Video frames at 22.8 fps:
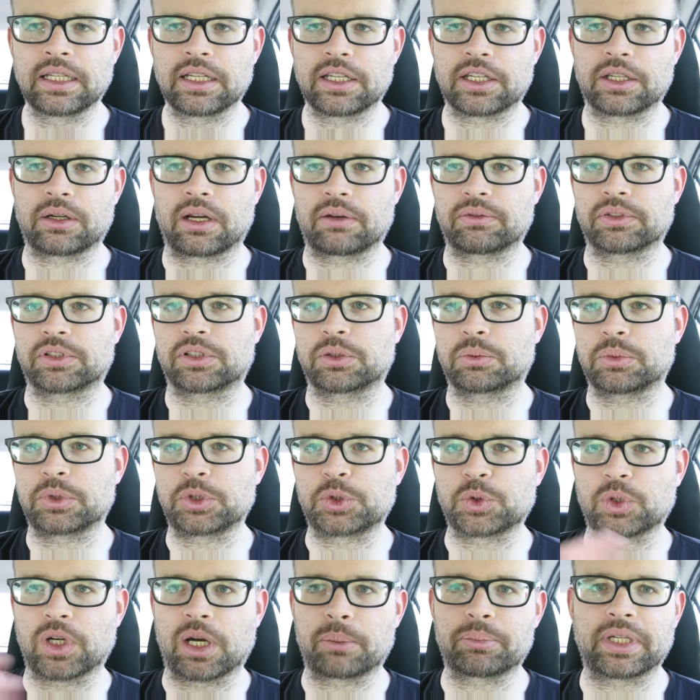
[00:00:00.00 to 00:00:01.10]
you know, obviously we
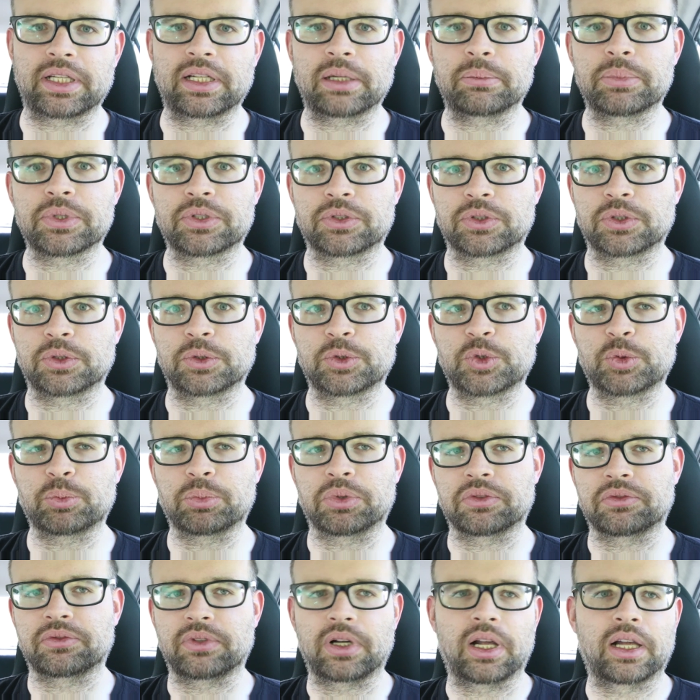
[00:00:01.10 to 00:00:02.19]
dropped 8 episodes
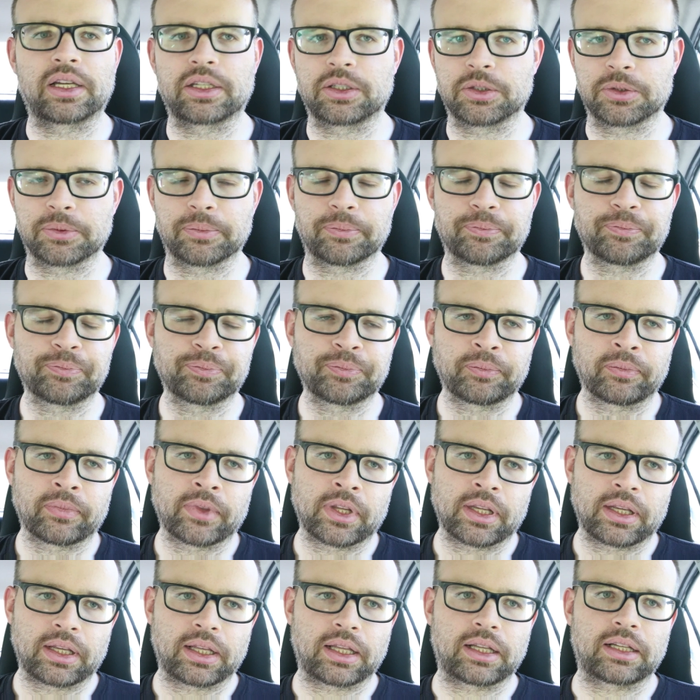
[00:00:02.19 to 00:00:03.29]
per volume
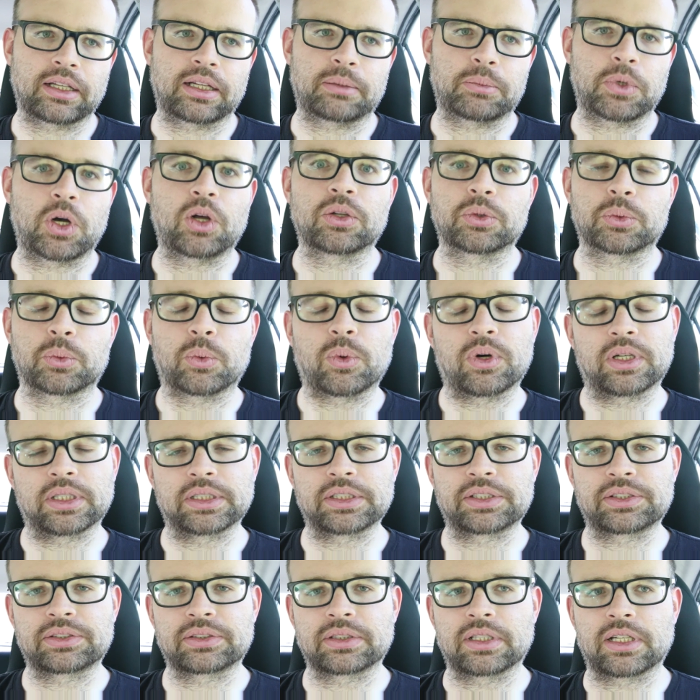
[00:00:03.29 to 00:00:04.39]
all at
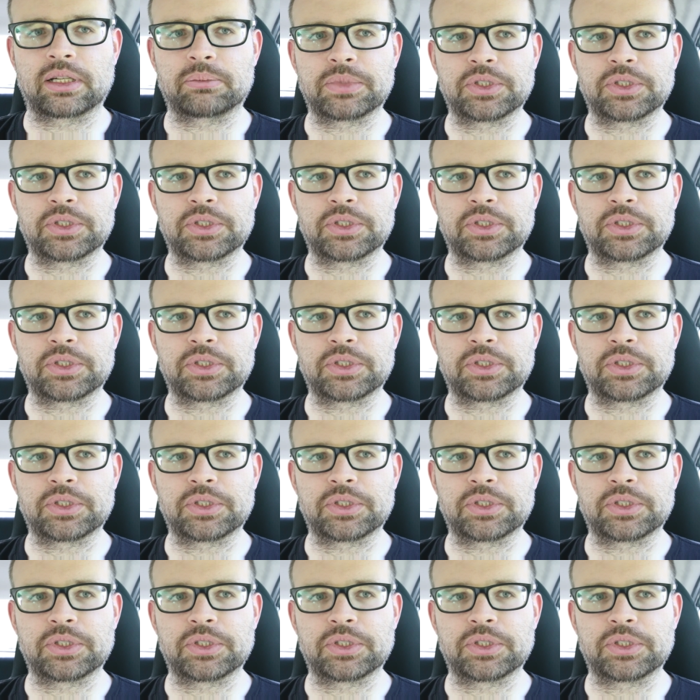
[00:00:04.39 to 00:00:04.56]
once.